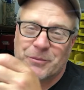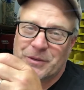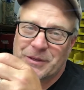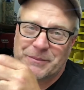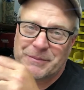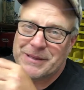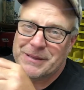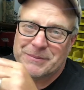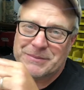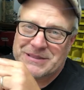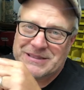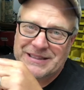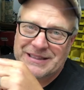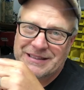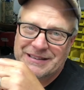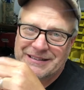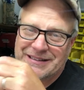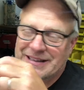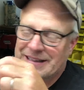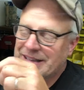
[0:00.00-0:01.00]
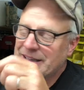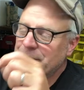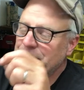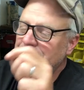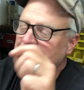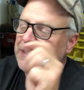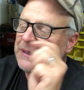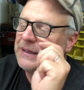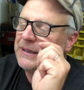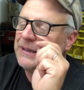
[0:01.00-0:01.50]
have been able to see anything
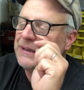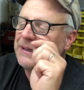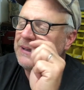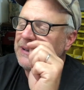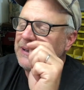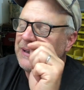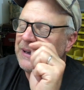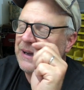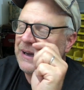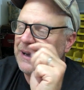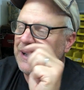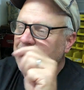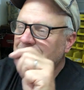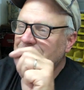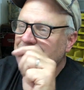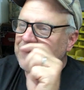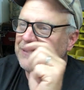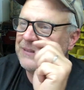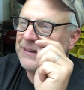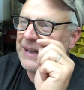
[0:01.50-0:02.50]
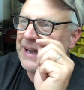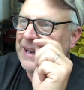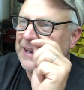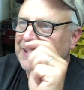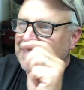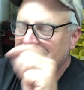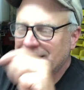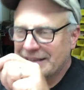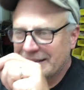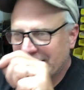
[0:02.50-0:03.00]
anyway. I
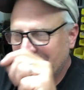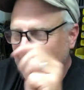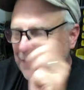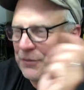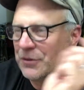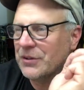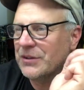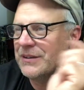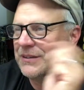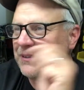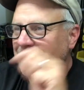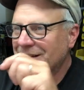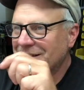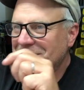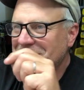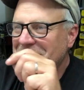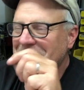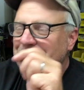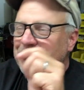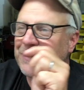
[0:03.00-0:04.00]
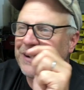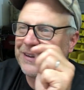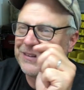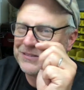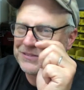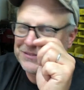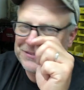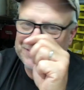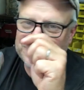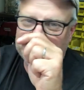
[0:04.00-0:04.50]
cleaned it out real good, knocked stuff
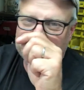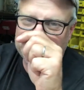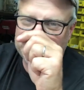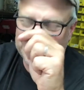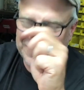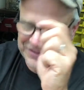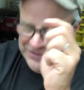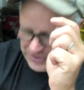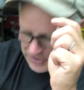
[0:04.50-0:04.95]
out, knocked all the